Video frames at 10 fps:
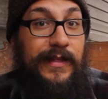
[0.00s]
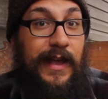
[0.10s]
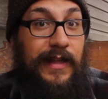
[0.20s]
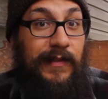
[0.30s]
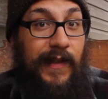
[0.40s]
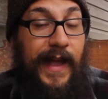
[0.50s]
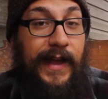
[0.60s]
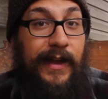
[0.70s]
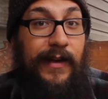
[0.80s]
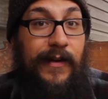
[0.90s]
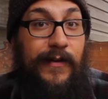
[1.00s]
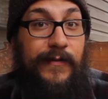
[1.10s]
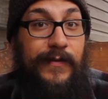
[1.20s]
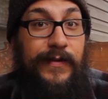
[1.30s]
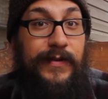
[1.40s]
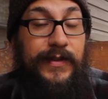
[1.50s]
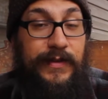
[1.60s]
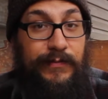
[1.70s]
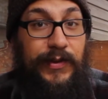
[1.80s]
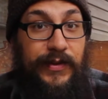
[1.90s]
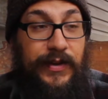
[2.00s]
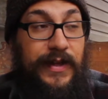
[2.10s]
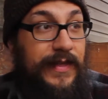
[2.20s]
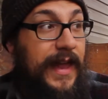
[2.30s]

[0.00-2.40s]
a lack of simplicity.